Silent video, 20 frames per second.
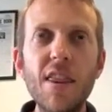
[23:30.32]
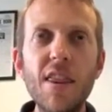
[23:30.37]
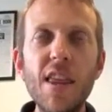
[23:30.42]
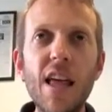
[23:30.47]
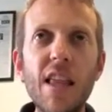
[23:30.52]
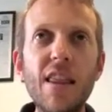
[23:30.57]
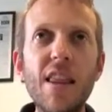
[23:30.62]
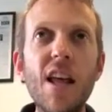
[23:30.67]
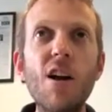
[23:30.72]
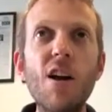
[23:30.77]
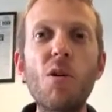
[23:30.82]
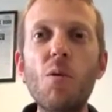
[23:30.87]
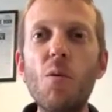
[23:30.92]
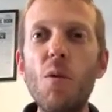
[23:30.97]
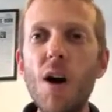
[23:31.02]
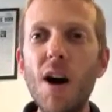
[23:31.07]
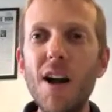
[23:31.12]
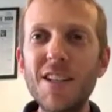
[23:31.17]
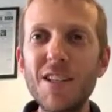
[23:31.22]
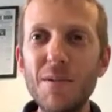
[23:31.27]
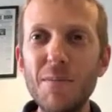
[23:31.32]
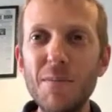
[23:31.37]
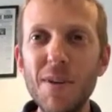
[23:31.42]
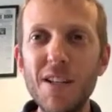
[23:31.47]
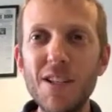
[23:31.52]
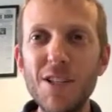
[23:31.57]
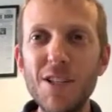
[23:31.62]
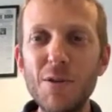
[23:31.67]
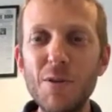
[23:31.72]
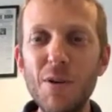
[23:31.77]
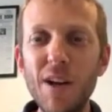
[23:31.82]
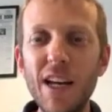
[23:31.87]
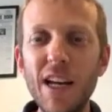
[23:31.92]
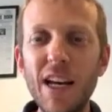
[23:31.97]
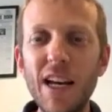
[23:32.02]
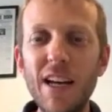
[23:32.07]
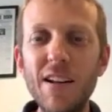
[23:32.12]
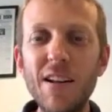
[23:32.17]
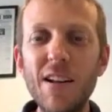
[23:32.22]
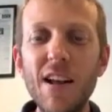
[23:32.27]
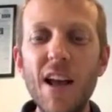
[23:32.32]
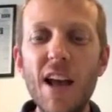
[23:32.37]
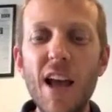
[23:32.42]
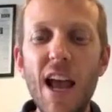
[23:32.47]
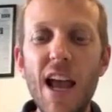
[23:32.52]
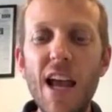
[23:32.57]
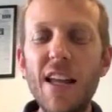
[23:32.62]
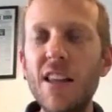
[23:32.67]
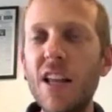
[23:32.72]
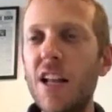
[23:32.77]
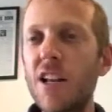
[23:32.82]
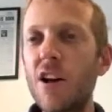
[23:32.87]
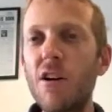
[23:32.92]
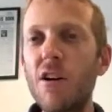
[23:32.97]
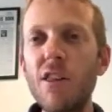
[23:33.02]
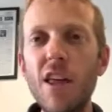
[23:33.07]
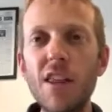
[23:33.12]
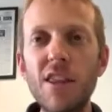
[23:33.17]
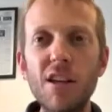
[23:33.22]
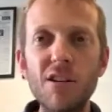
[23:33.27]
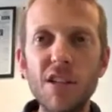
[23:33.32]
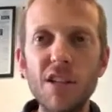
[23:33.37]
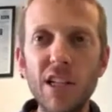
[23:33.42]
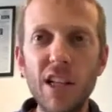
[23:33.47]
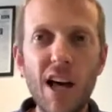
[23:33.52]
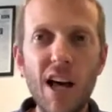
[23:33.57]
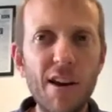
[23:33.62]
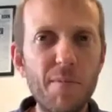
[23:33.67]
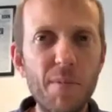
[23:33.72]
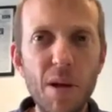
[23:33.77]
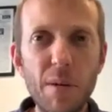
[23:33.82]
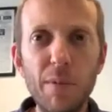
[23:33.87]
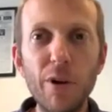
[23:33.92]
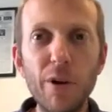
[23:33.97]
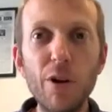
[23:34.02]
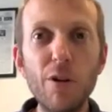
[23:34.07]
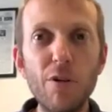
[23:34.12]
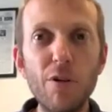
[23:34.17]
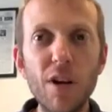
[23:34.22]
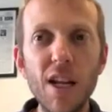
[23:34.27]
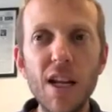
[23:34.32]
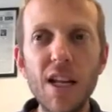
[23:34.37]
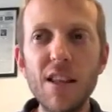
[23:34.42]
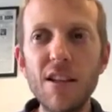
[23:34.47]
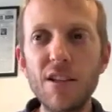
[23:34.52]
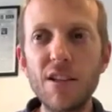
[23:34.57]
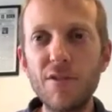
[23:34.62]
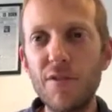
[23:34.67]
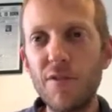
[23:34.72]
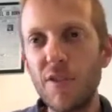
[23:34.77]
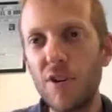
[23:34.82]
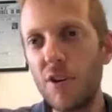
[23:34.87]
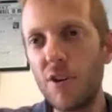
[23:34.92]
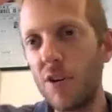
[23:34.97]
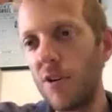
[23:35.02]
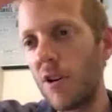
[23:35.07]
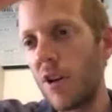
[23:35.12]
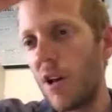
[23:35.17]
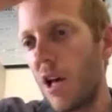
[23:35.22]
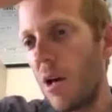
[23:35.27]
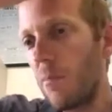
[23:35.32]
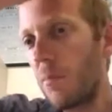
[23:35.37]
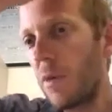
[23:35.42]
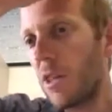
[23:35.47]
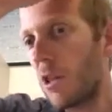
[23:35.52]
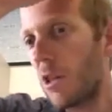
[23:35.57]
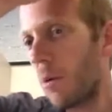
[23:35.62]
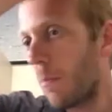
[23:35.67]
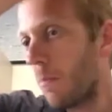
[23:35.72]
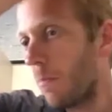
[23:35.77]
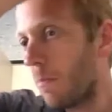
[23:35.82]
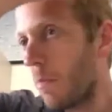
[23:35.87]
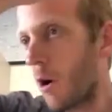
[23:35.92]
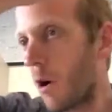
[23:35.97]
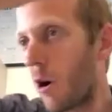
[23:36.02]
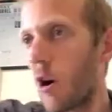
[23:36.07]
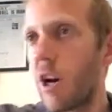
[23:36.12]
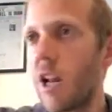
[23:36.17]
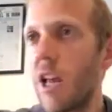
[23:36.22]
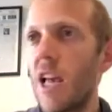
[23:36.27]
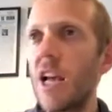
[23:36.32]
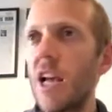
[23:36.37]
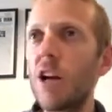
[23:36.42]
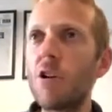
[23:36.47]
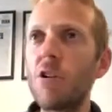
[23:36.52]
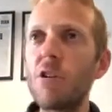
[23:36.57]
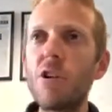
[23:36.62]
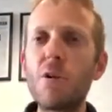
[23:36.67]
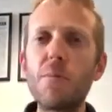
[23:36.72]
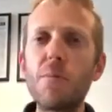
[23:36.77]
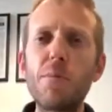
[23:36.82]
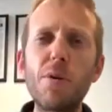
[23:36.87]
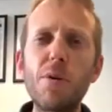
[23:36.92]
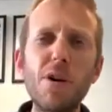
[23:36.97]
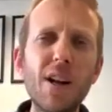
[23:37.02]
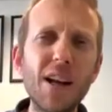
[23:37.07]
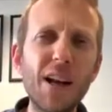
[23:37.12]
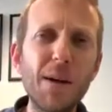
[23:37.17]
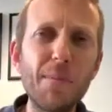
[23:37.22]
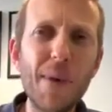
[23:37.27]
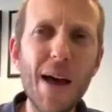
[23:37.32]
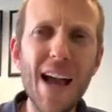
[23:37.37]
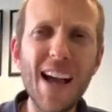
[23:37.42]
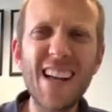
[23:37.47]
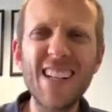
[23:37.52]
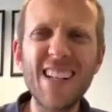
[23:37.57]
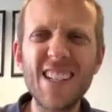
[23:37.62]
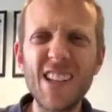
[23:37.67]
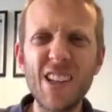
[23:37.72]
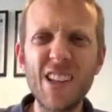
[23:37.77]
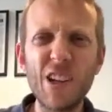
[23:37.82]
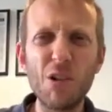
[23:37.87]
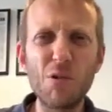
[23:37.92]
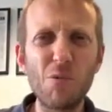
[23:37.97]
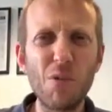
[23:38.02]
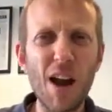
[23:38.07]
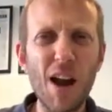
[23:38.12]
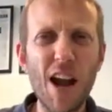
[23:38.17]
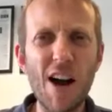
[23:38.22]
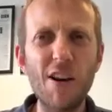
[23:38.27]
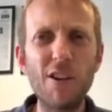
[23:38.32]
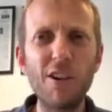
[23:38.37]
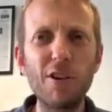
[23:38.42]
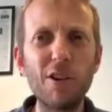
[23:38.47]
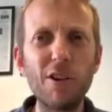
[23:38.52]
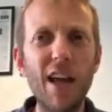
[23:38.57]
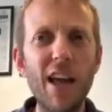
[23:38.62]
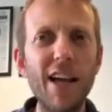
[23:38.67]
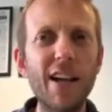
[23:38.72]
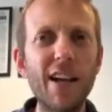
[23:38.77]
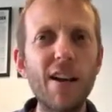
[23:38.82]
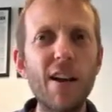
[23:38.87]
They don't want to be doing it, and they know that there's a lot of people who need this food, but they're burning, or they're putting it back into the ground. They're like,